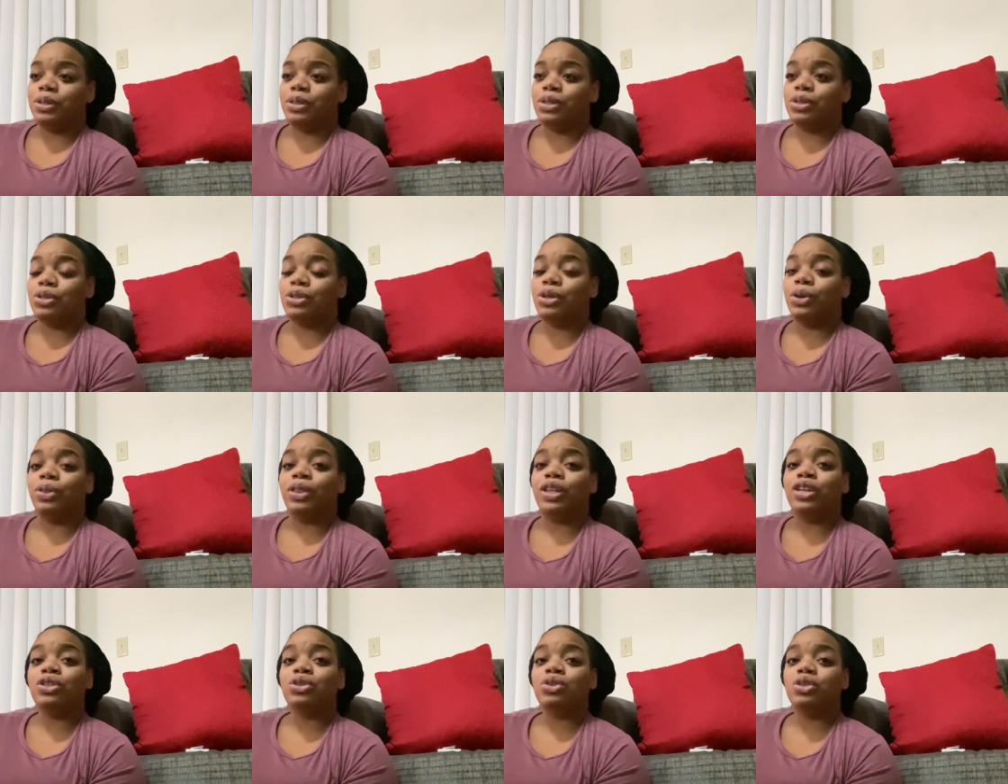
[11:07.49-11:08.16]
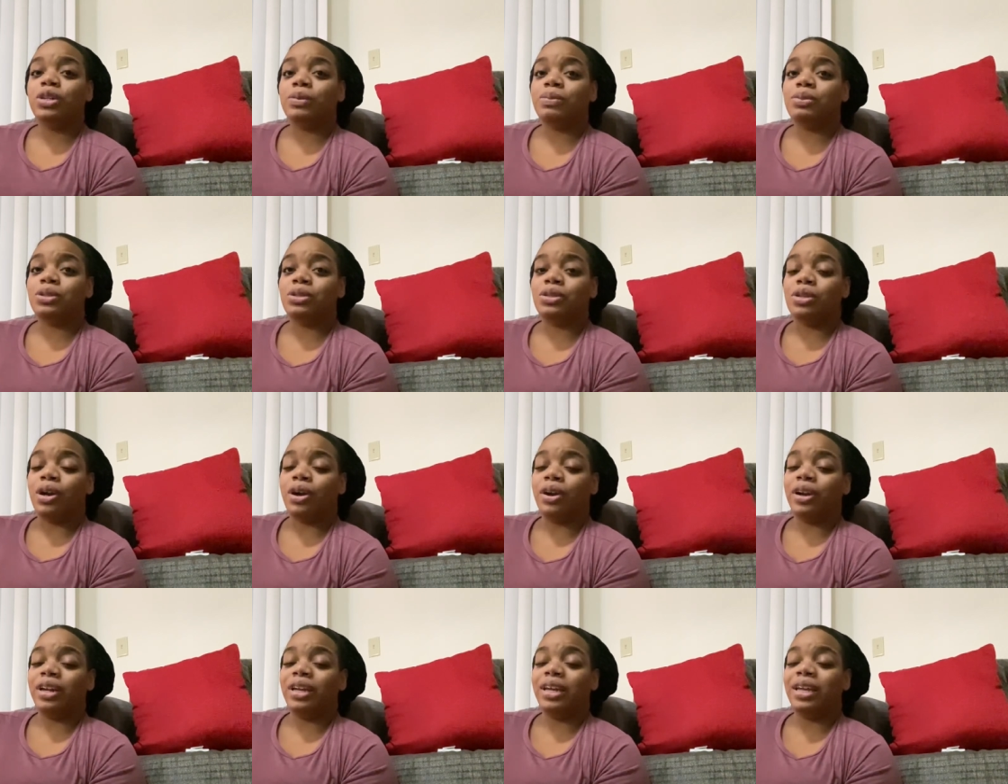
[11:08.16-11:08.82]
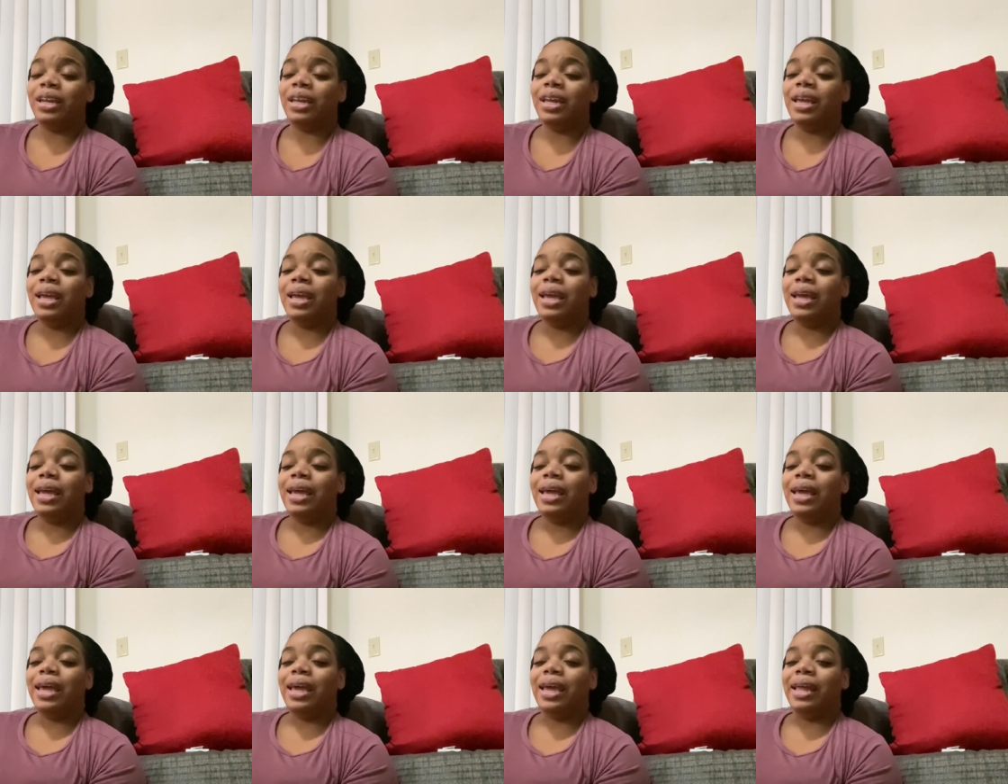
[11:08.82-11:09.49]
So this trip started
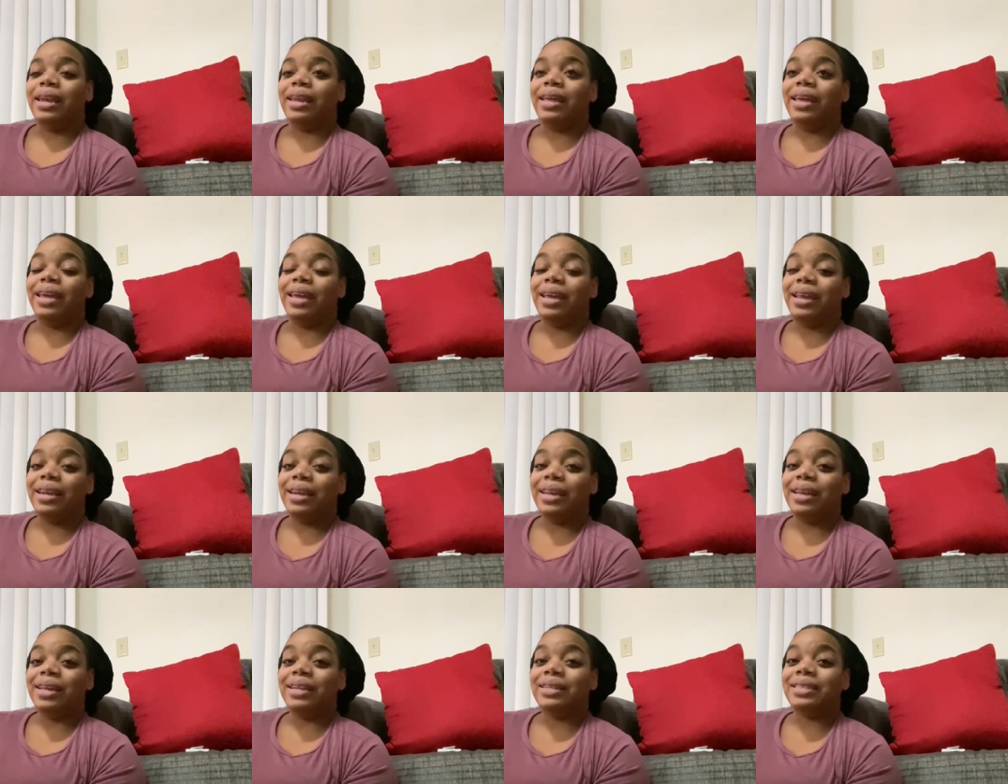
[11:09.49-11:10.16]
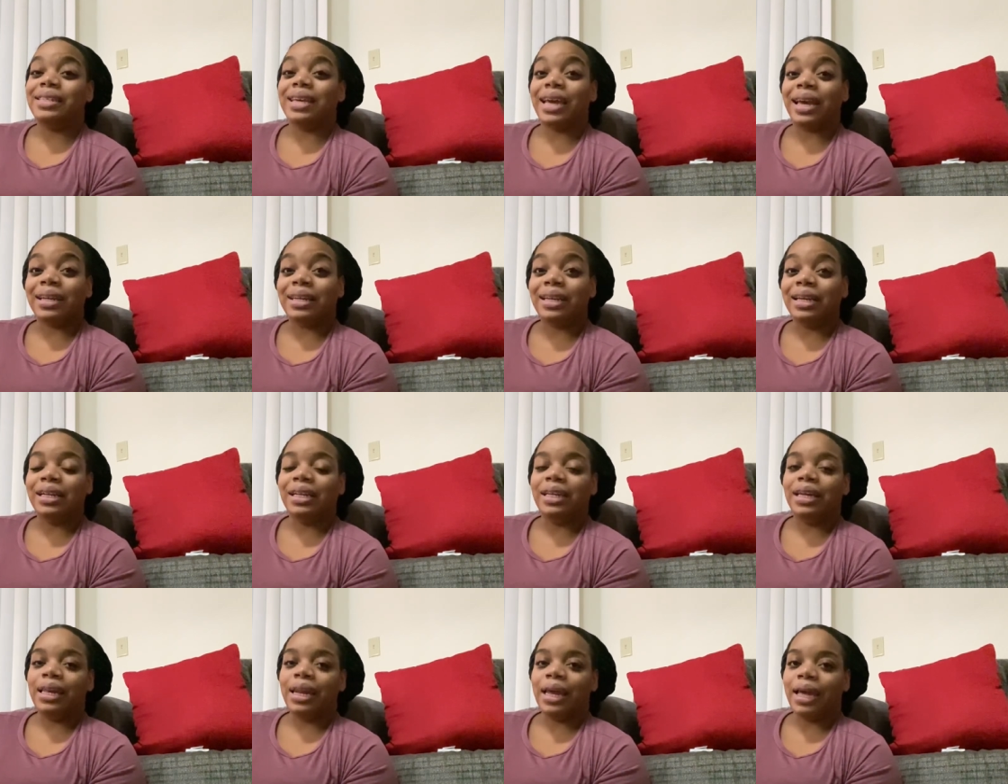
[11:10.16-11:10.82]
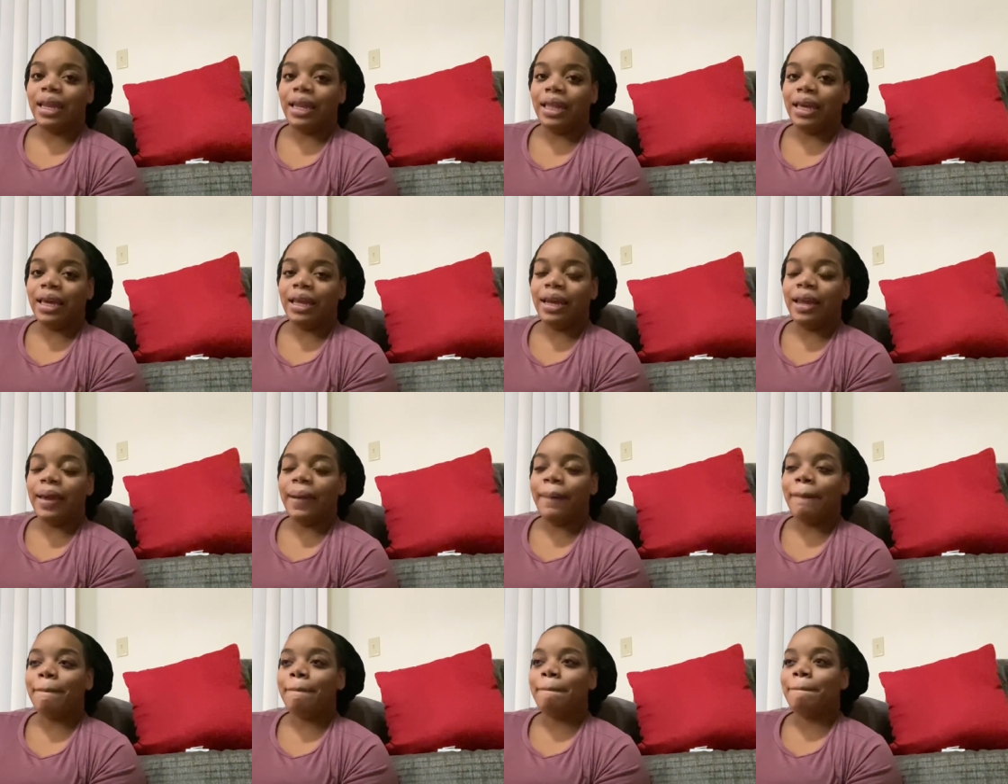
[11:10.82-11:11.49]
and ended technically in Atlanta,